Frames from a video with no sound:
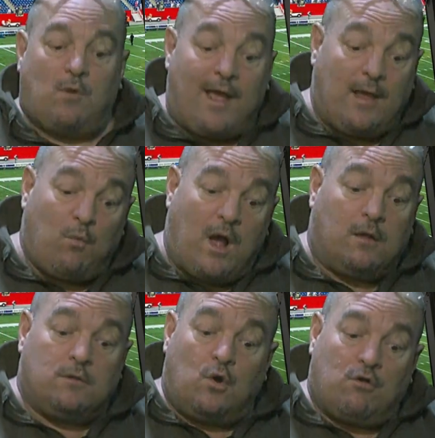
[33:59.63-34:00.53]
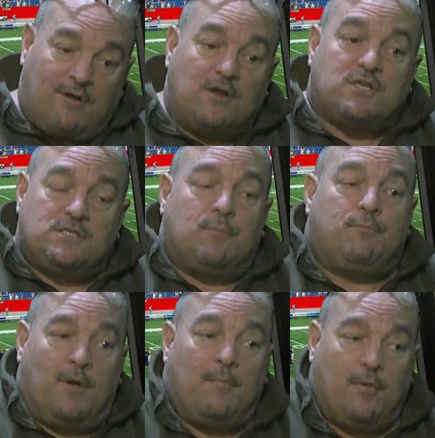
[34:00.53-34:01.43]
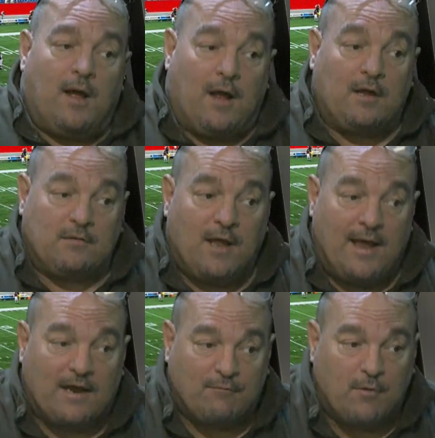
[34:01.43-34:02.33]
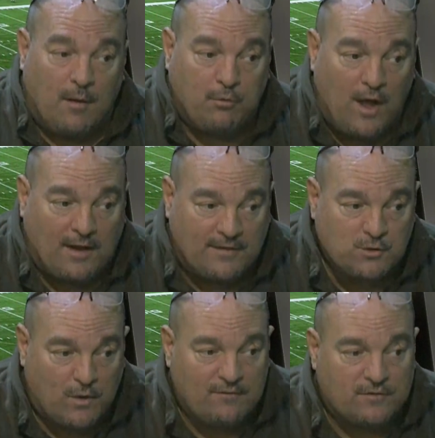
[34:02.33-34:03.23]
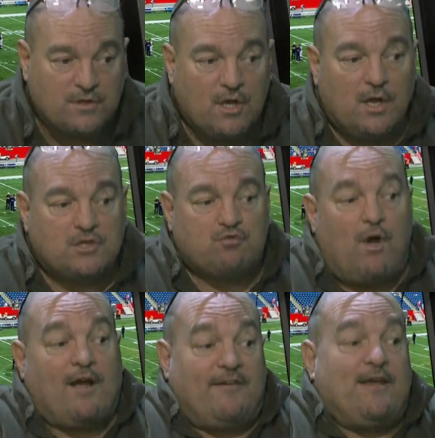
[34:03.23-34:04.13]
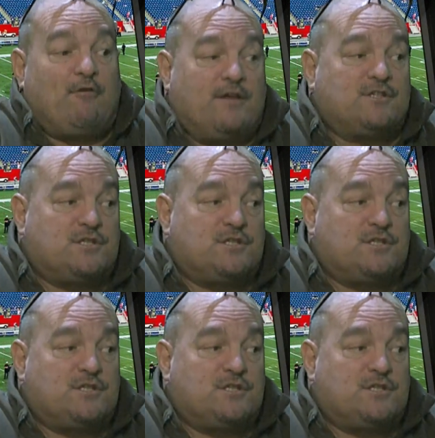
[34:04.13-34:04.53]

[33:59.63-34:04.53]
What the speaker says: No, Gronkowski's a heck of a blocker. That's one of his stronger areas.